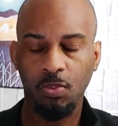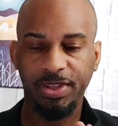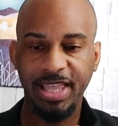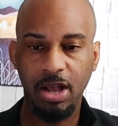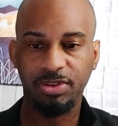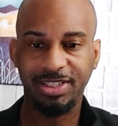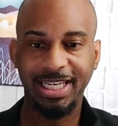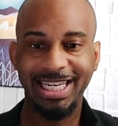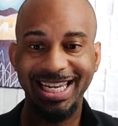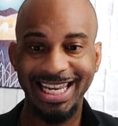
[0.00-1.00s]
without
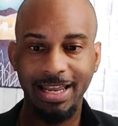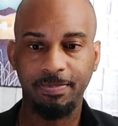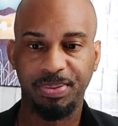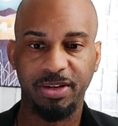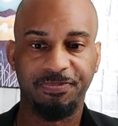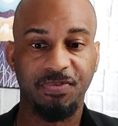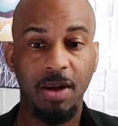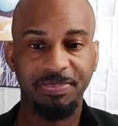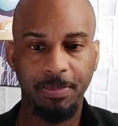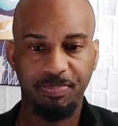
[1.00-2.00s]
seeking input
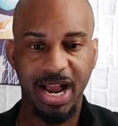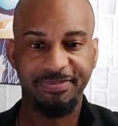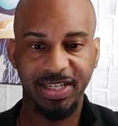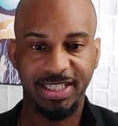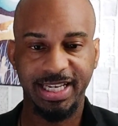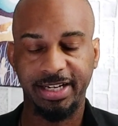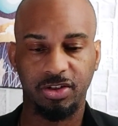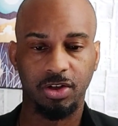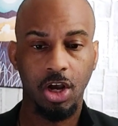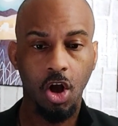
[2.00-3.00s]
from the private
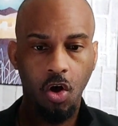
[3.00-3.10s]
sector.